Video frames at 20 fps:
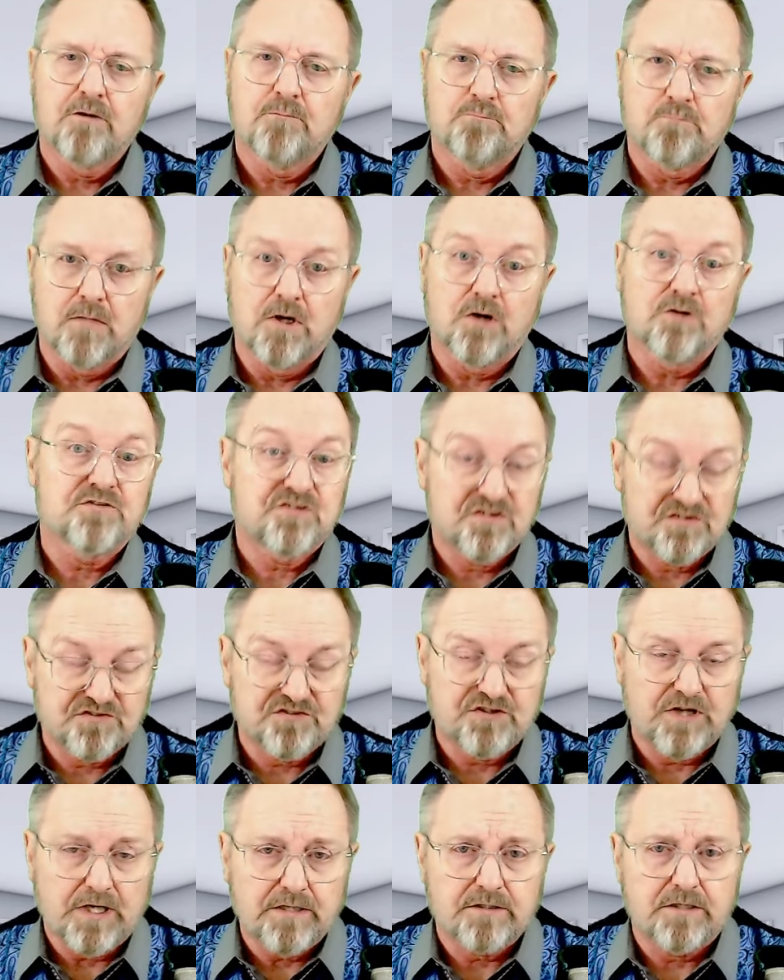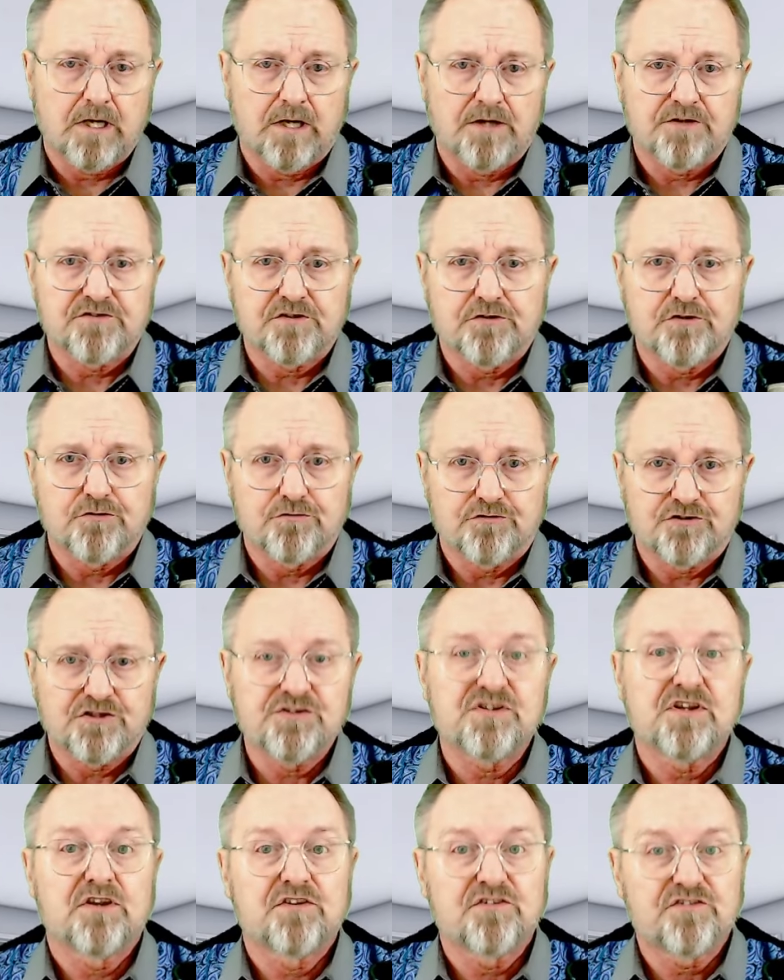Most state
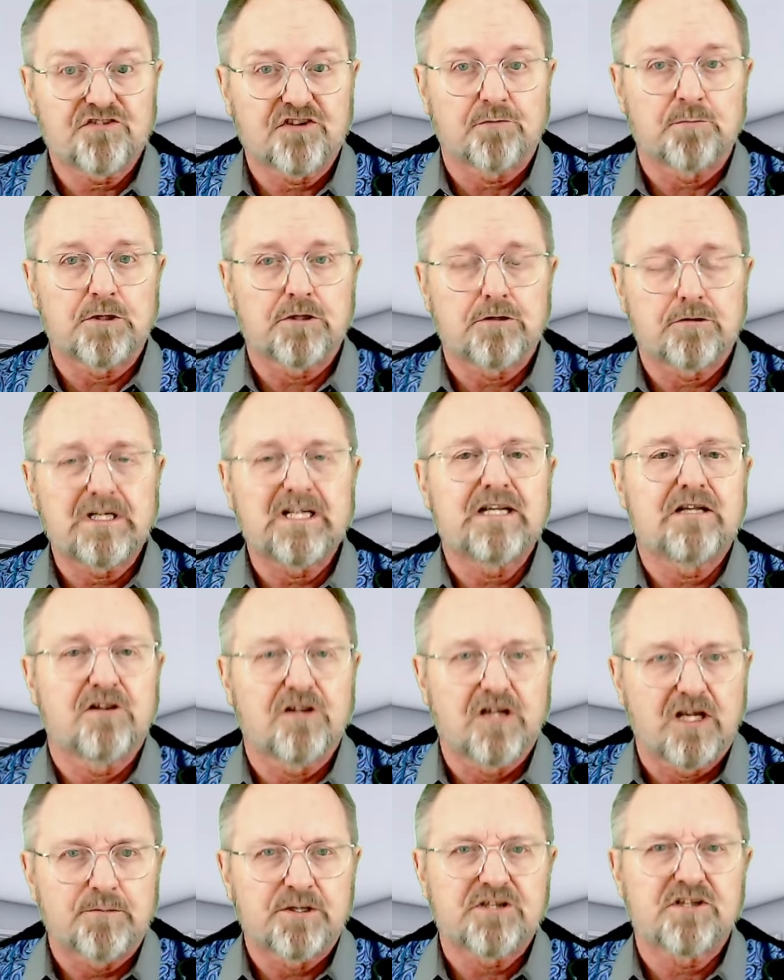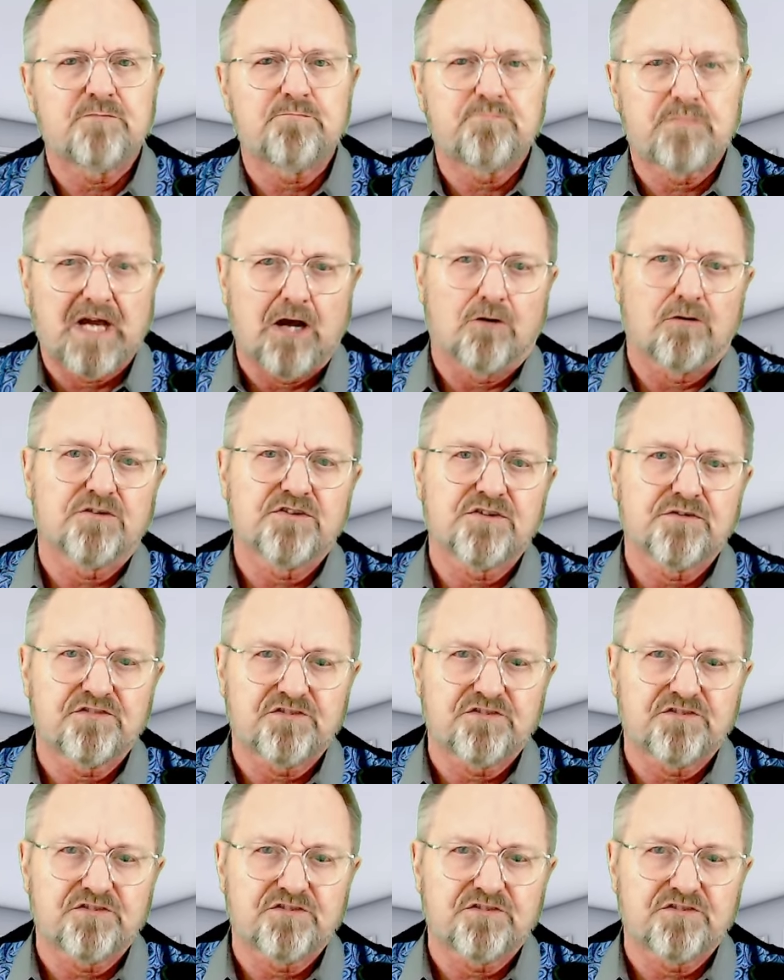constitutions similarly limit the powers of